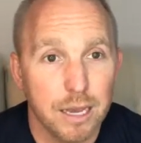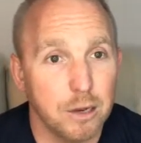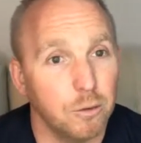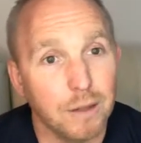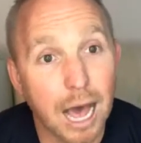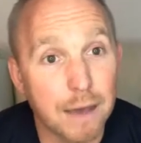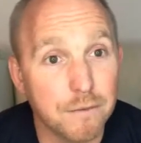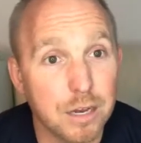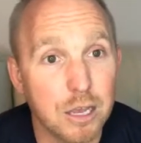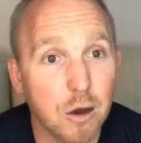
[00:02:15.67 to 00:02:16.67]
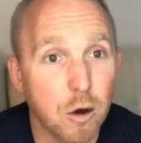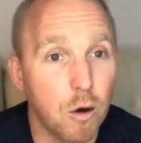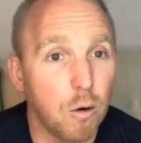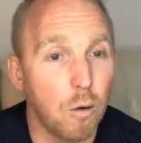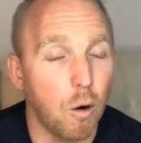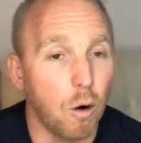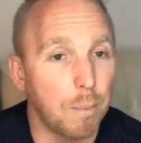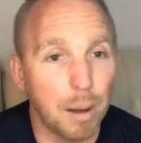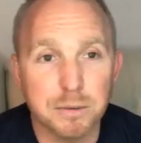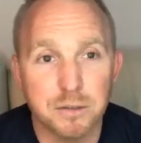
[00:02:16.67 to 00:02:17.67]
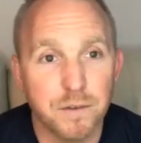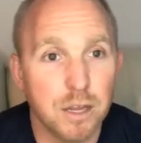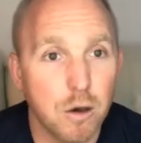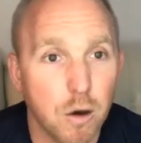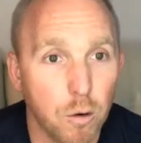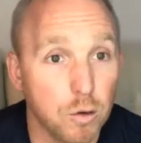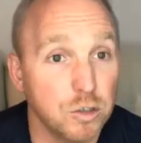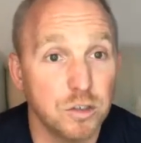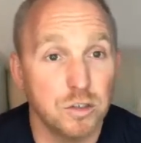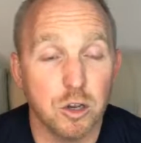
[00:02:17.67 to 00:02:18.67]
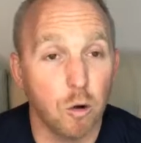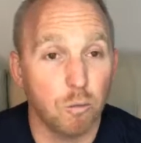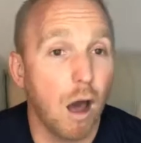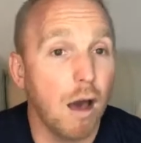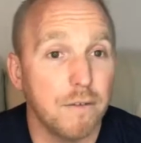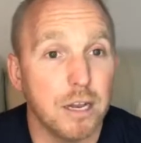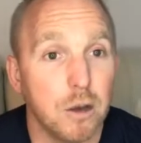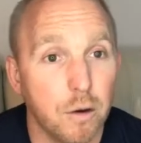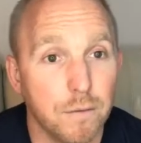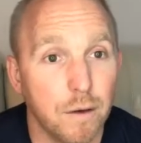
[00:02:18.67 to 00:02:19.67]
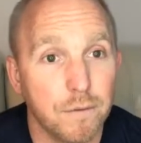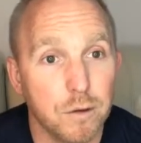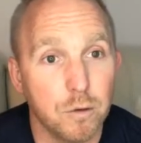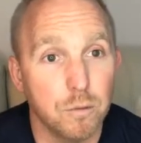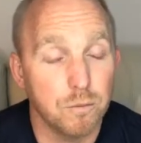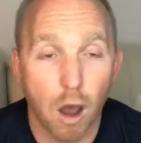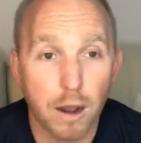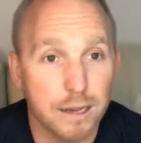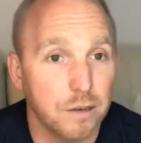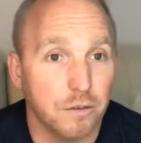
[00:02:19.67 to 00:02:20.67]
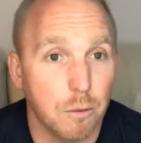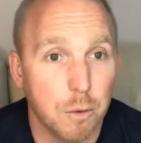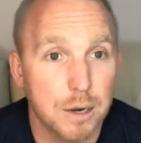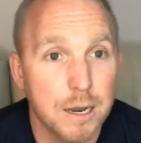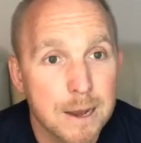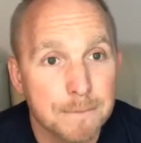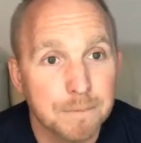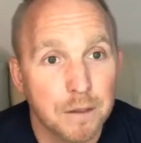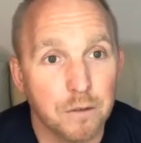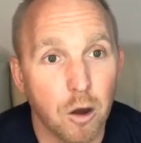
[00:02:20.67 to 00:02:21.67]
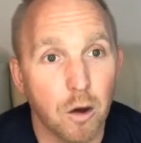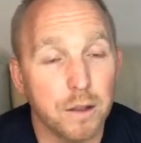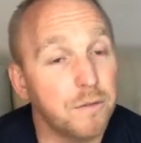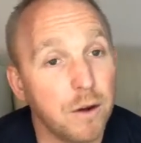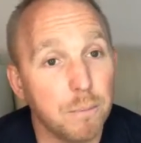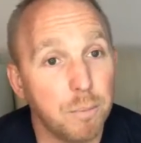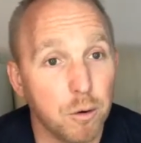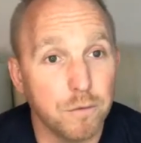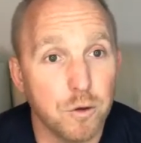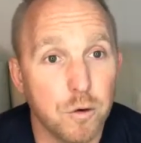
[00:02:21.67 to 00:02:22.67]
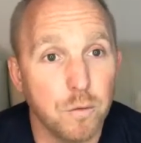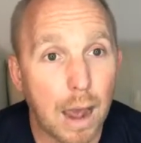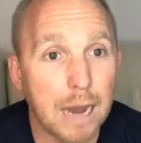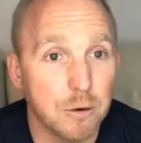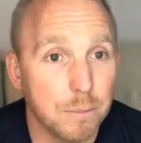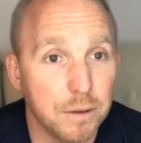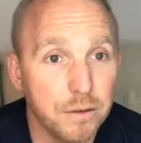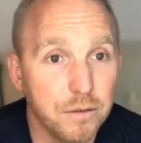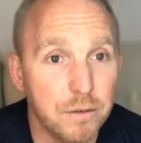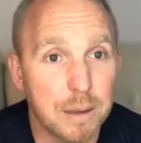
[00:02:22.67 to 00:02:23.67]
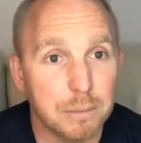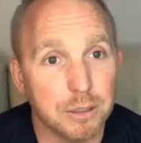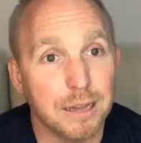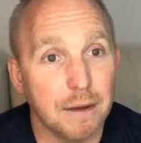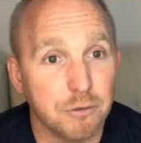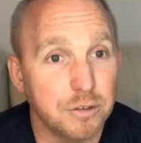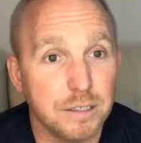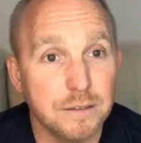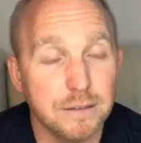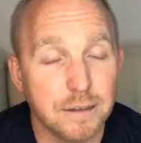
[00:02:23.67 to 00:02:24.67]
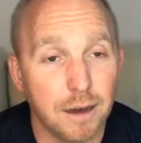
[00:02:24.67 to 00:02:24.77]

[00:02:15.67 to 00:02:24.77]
live video or published video or just raw video of you talking to someone. So it's very important for you and your business to be able to leverage this,